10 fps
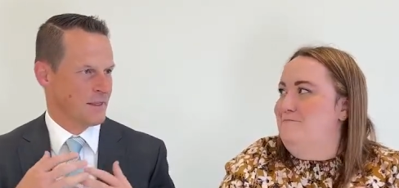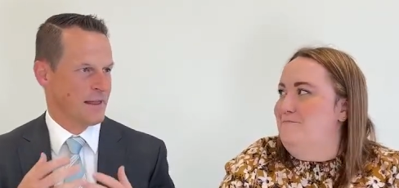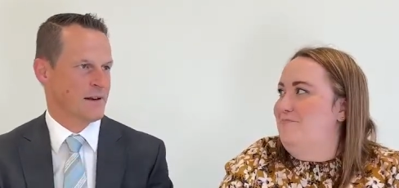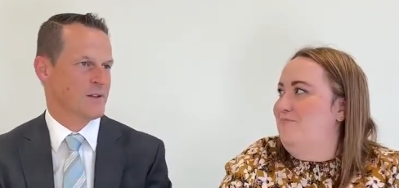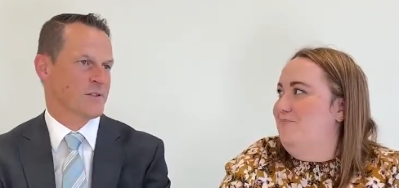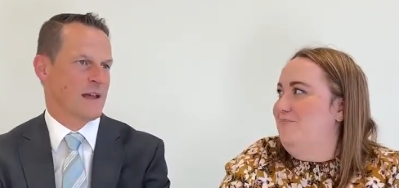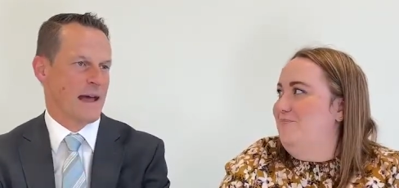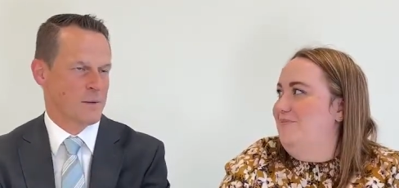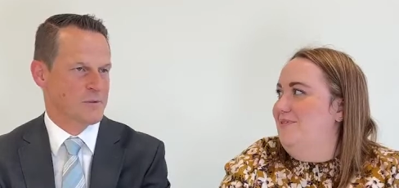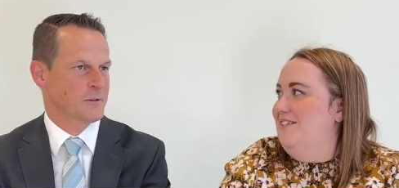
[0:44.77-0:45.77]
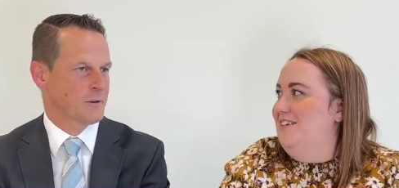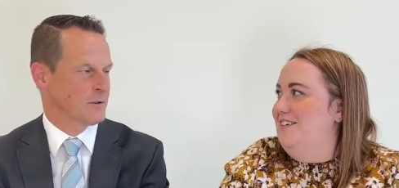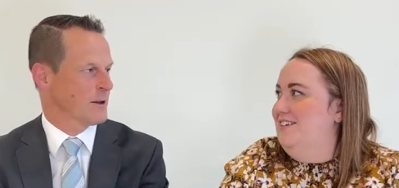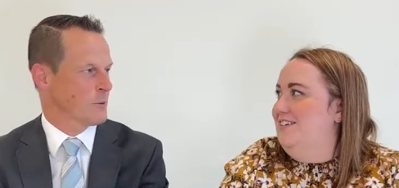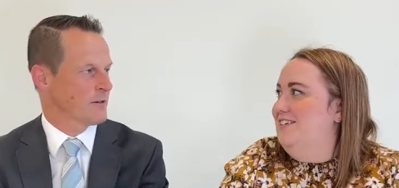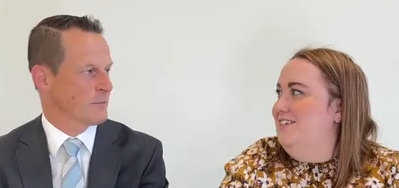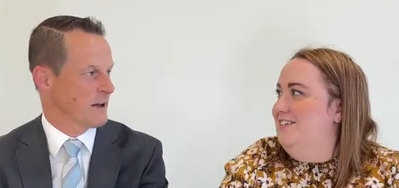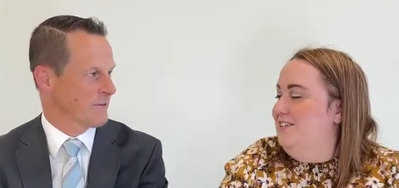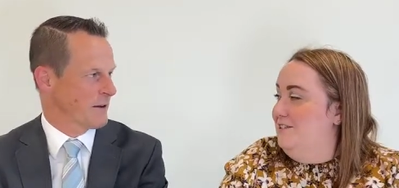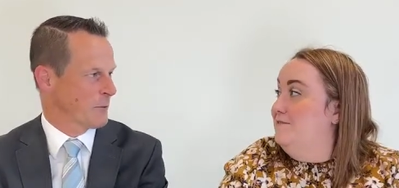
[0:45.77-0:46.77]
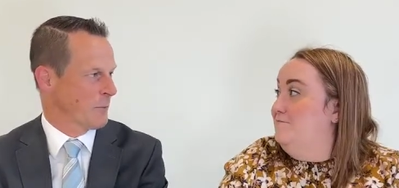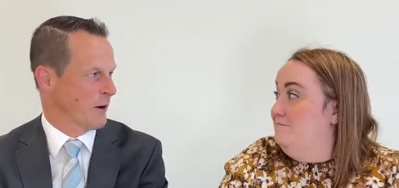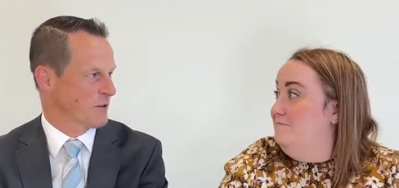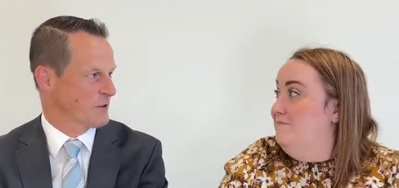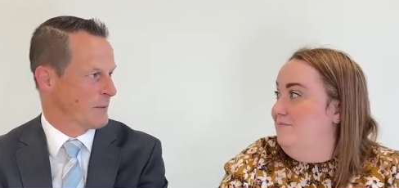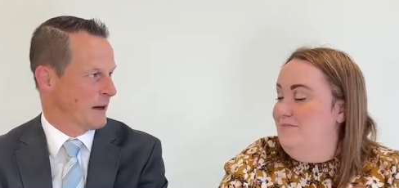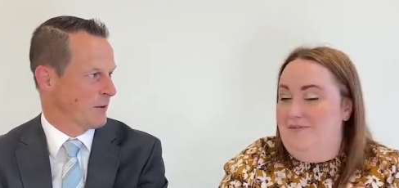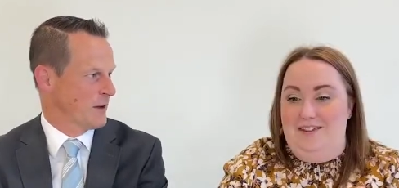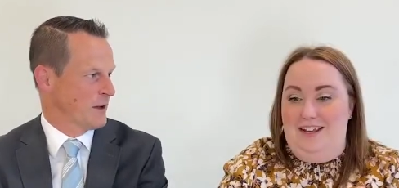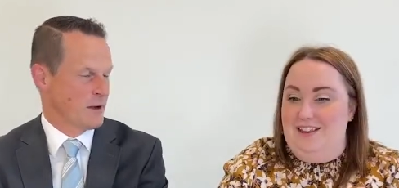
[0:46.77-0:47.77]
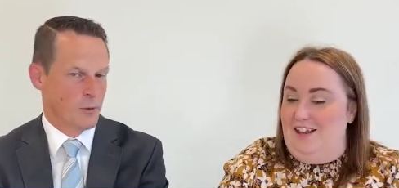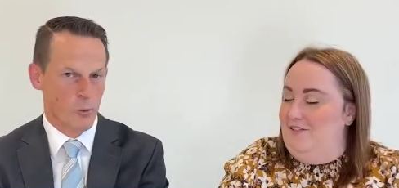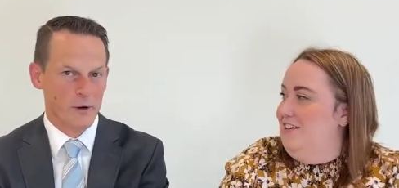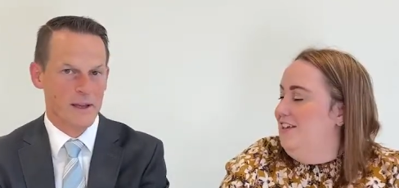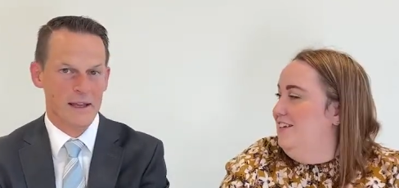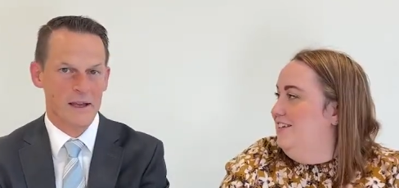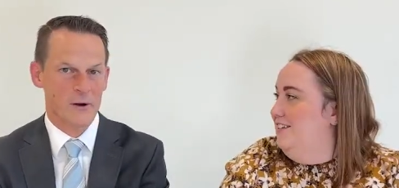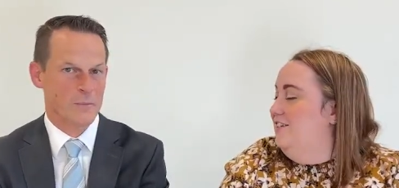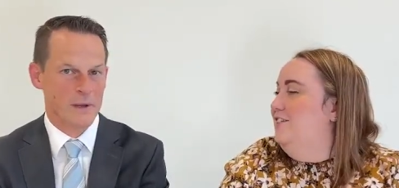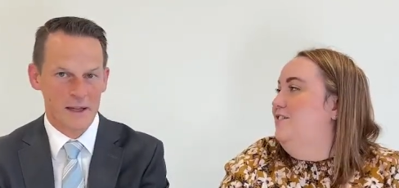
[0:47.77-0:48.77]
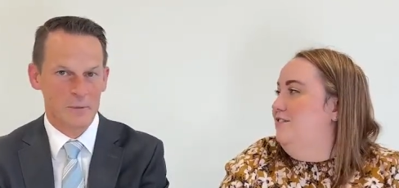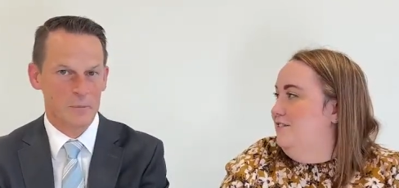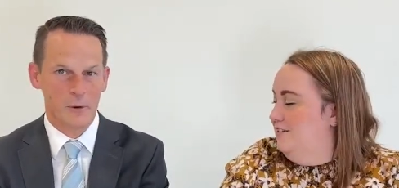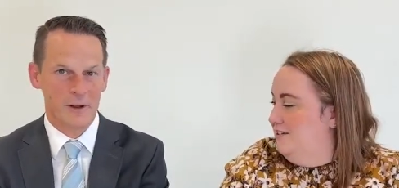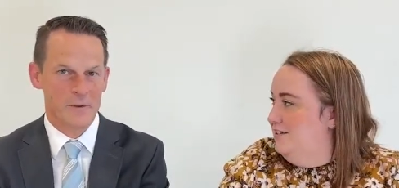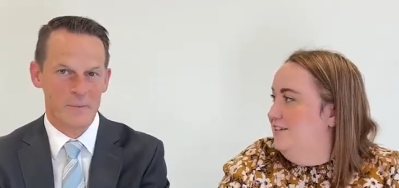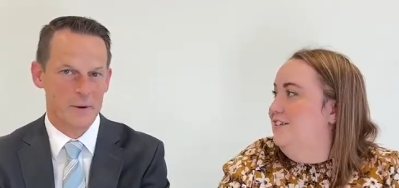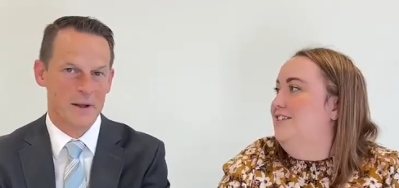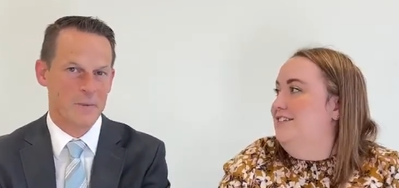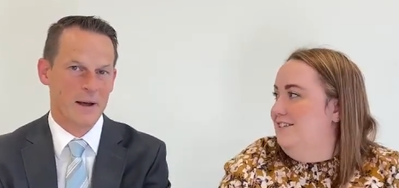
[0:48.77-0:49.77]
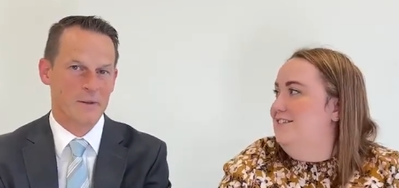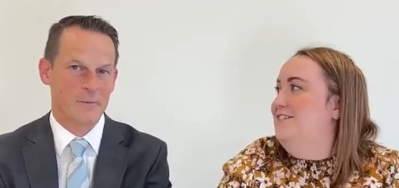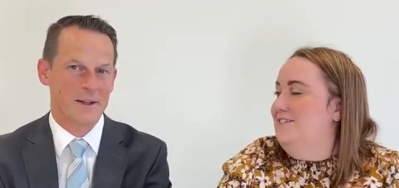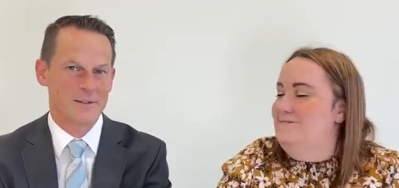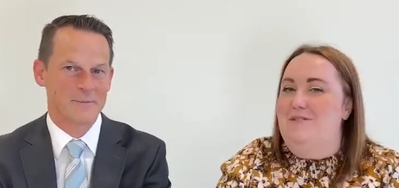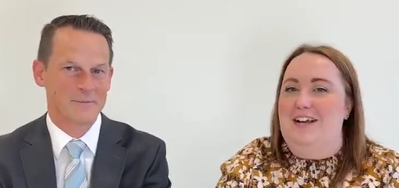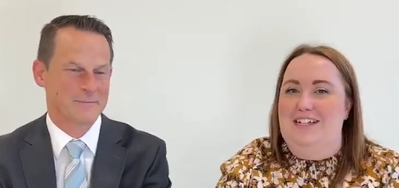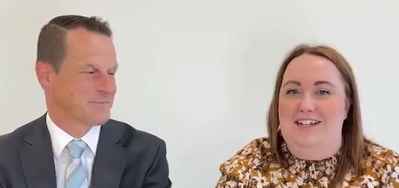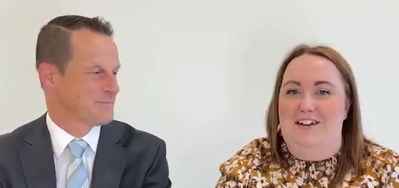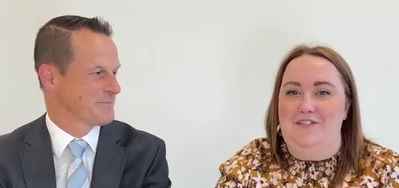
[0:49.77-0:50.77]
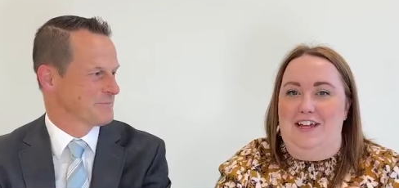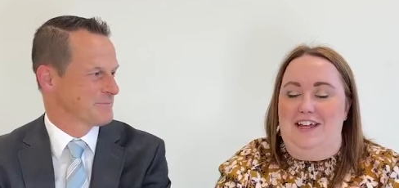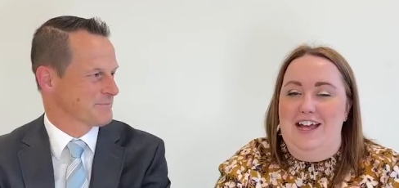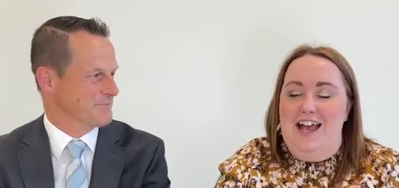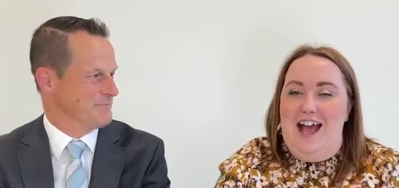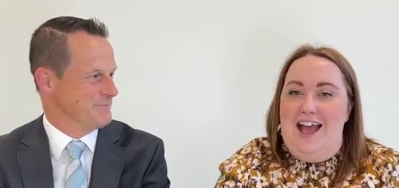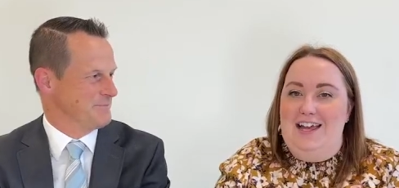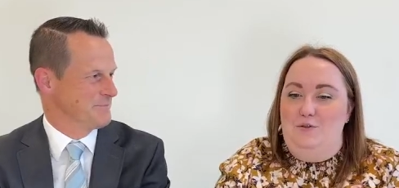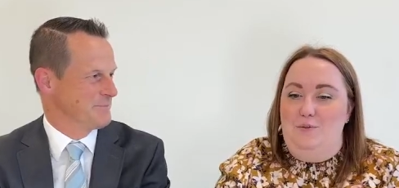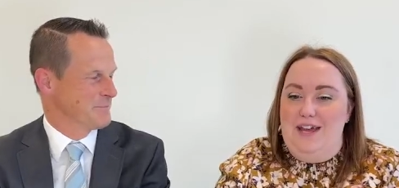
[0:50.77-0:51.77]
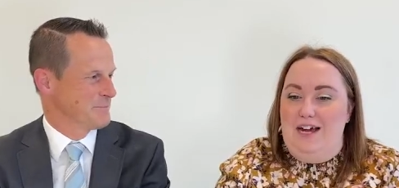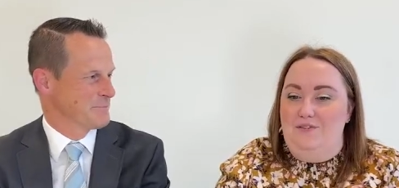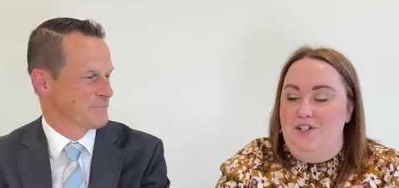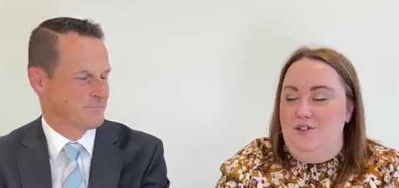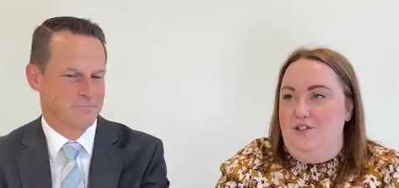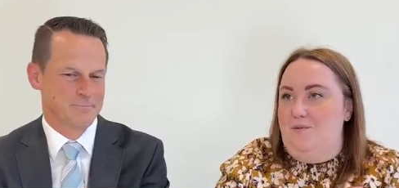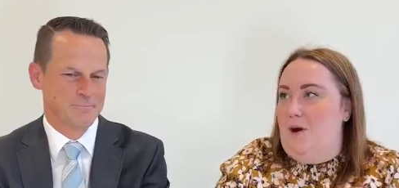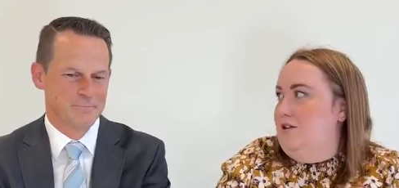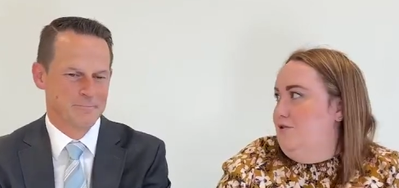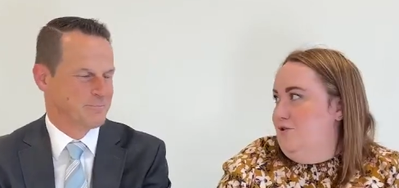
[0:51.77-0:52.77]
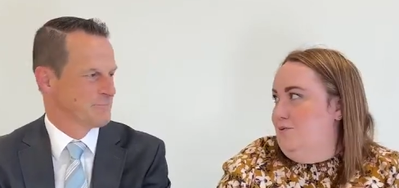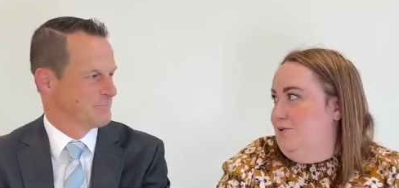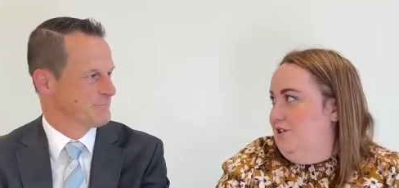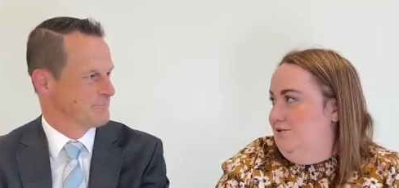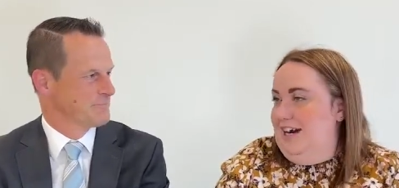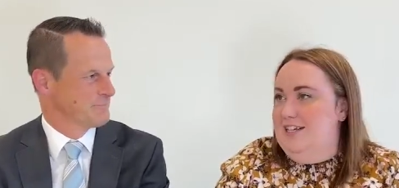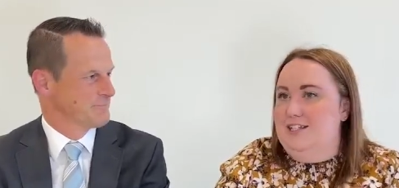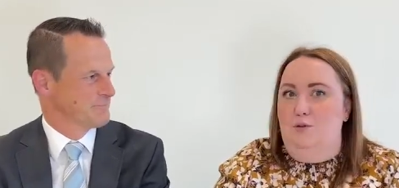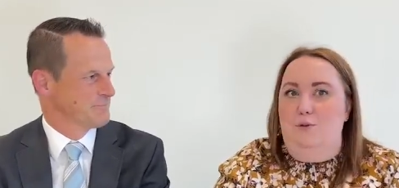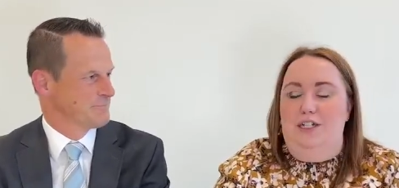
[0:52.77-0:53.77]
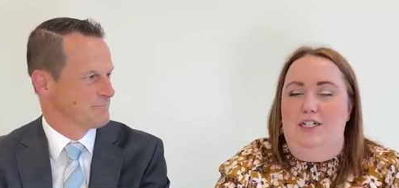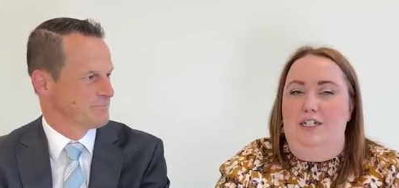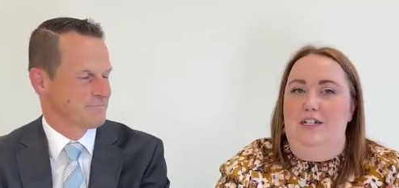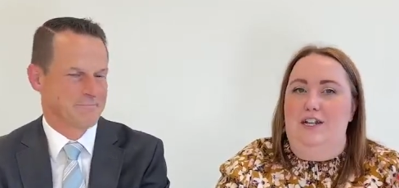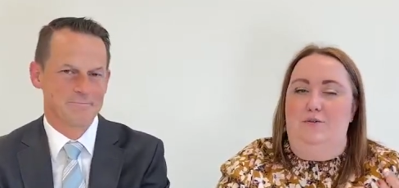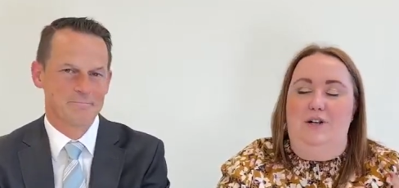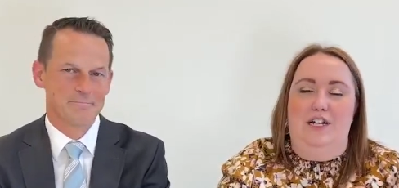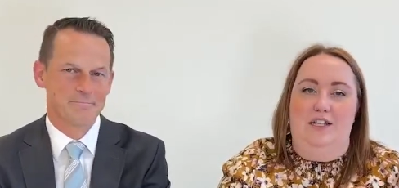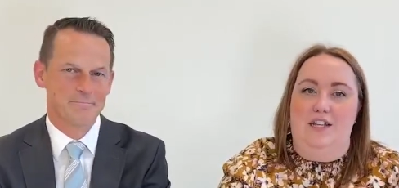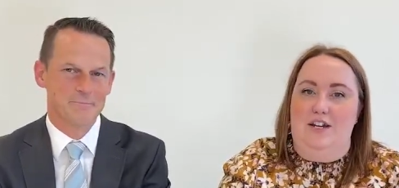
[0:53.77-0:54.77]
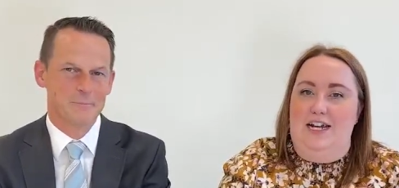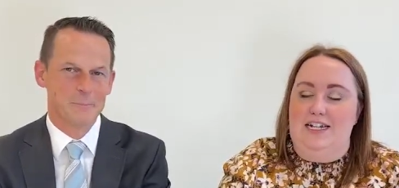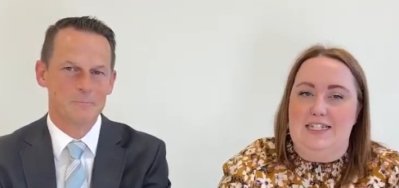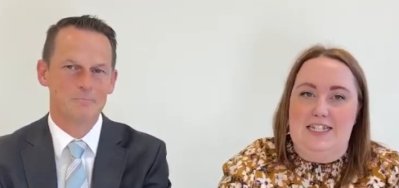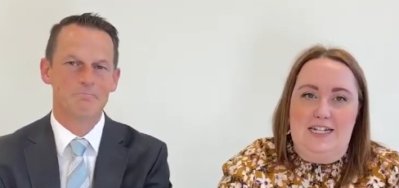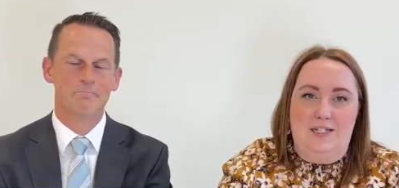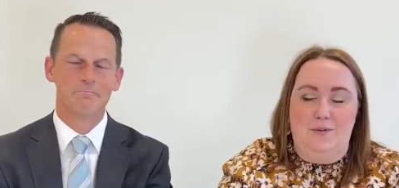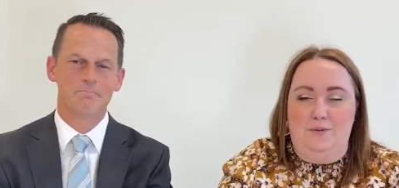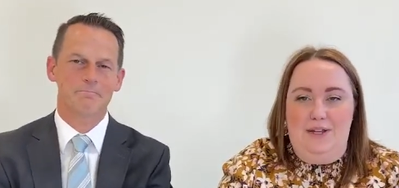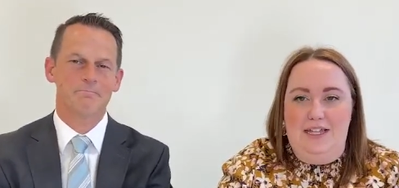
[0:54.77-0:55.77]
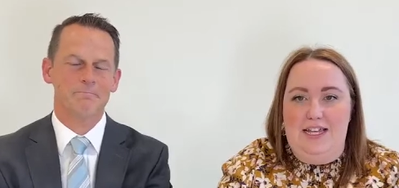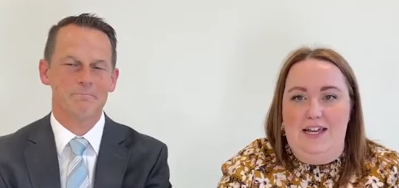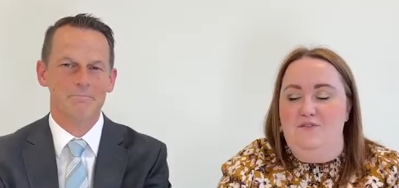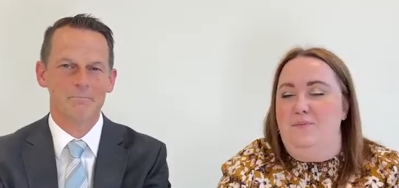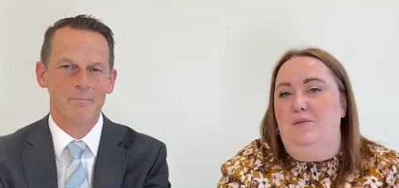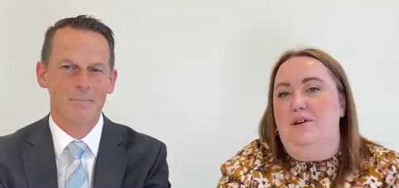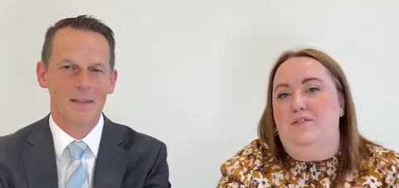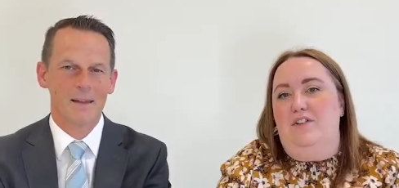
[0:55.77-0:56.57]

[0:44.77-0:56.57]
Speaker 1: That is absolutely one of my favorite parts about working that. here, being employed at BYU Path
Speaker 2: love it. And we have students from all over the world, right? So we're, you know, we're here in the United States where we live, but we've